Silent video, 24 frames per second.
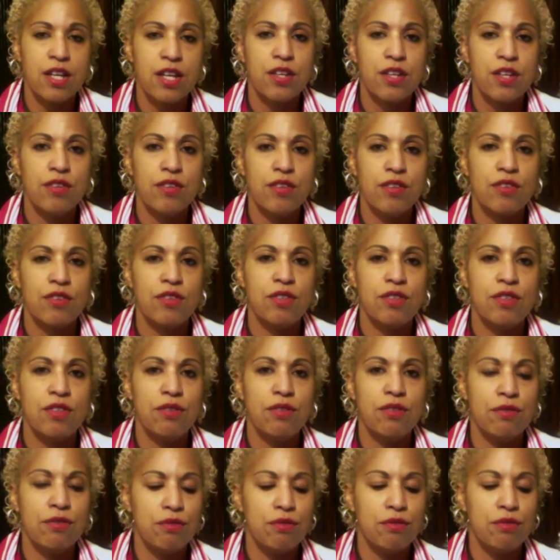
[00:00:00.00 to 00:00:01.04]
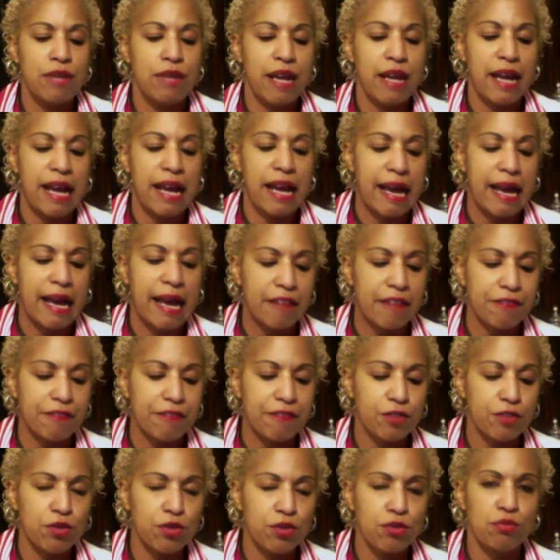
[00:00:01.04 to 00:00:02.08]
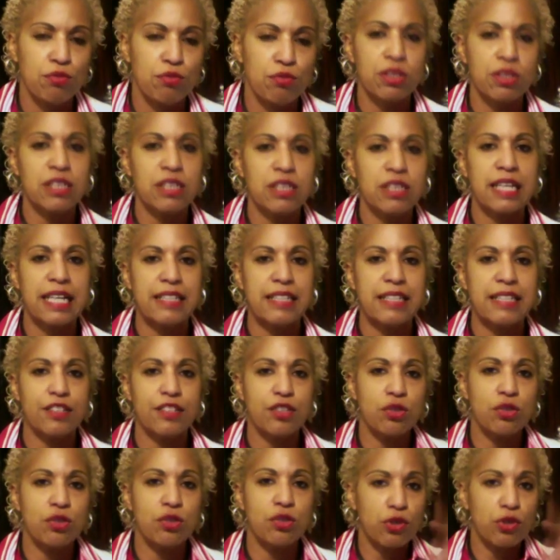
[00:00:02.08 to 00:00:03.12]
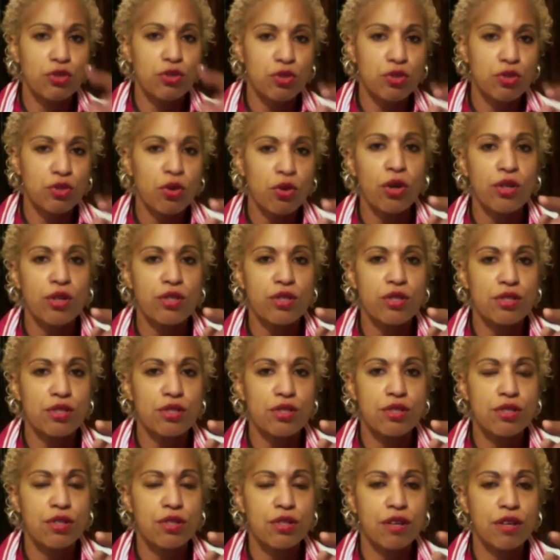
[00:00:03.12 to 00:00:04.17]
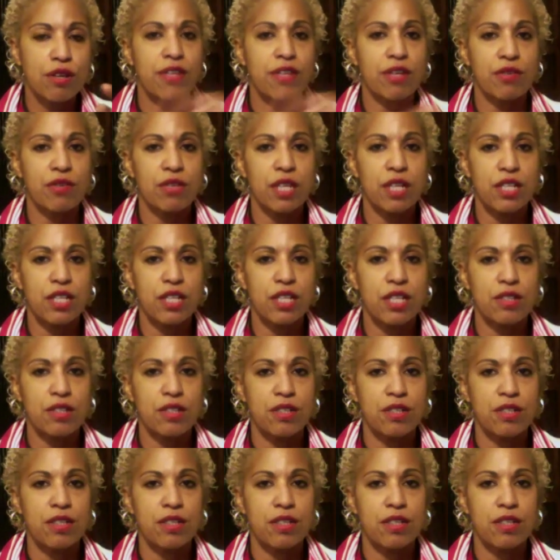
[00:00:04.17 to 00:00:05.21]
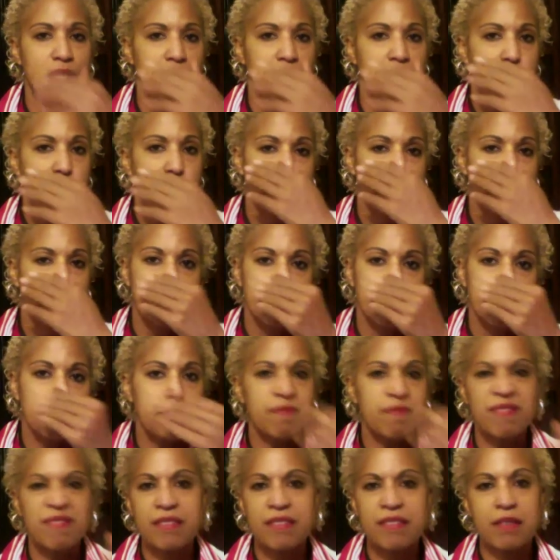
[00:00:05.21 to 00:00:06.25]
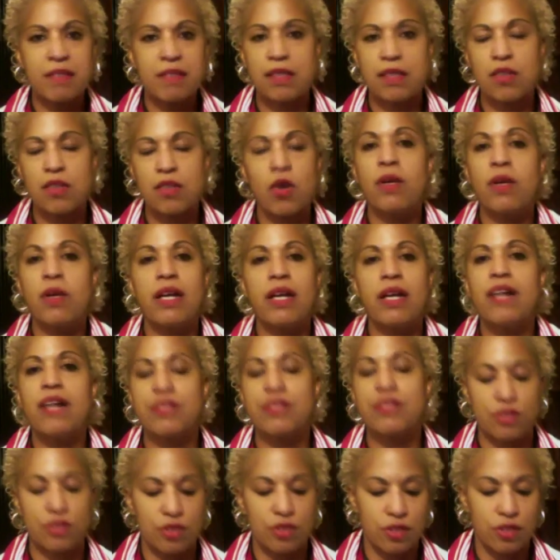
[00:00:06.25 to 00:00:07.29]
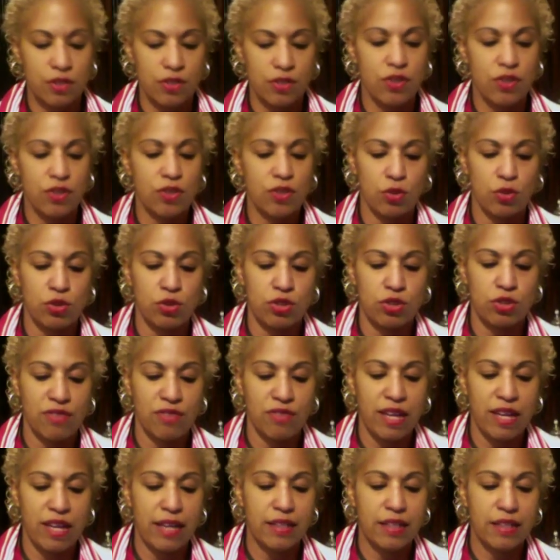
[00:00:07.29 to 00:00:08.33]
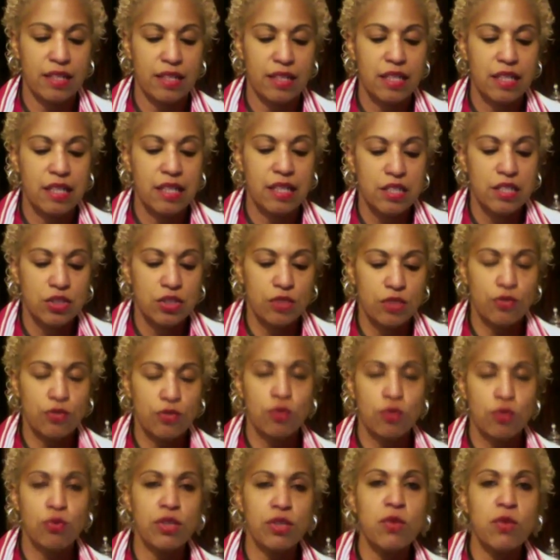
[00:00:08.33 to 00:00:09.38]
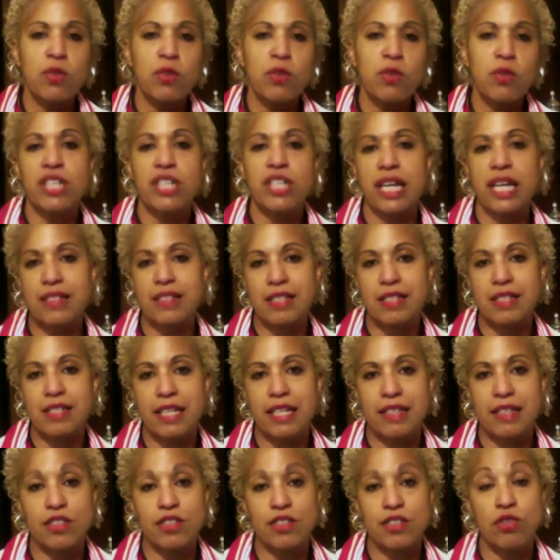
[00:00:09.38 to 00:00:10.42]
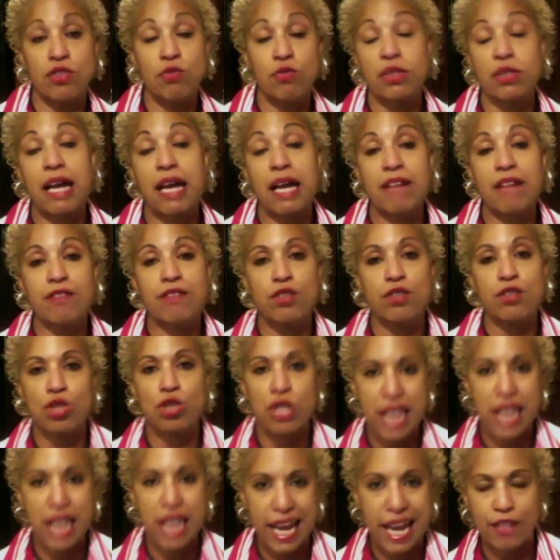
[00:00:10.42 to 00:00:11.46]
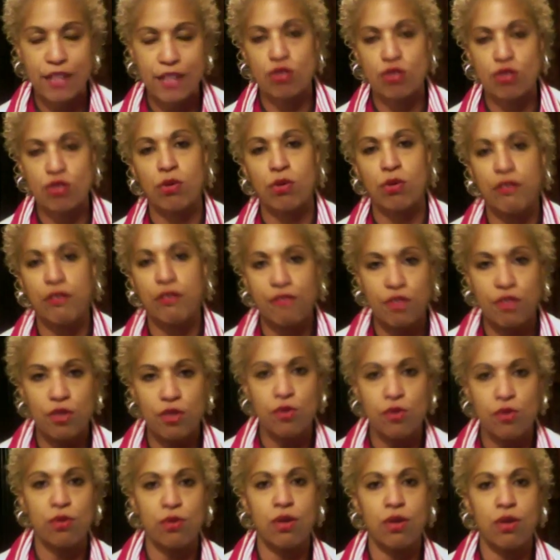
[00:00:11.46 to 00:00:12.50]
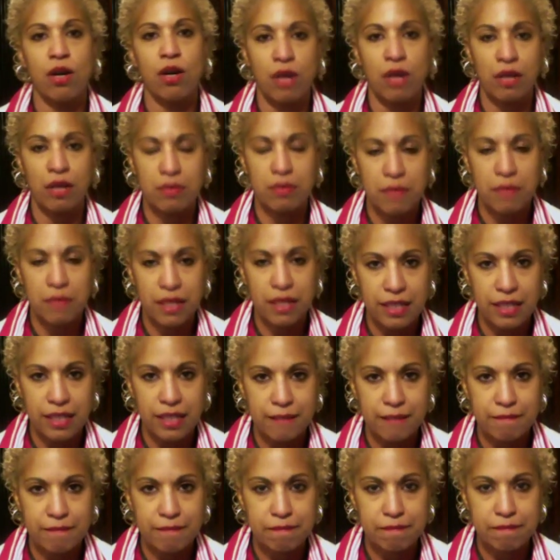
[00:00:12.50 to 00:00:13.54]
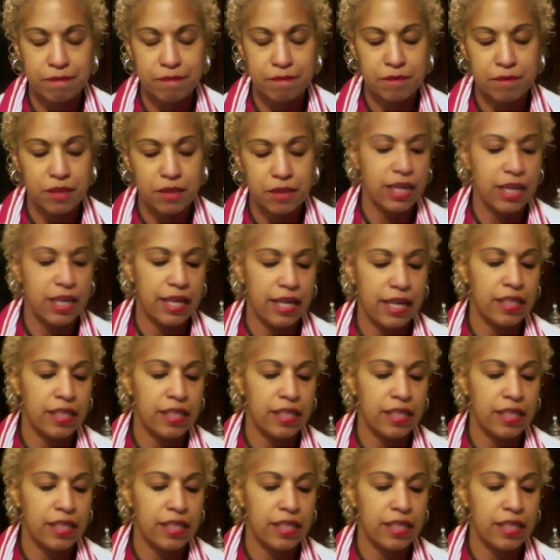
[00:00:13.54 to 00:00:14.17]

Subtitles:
you have to realize that you are the source of that creation. No one else is the source of that. So if you really want to change things, then you really have to change your point of view around money. Okay.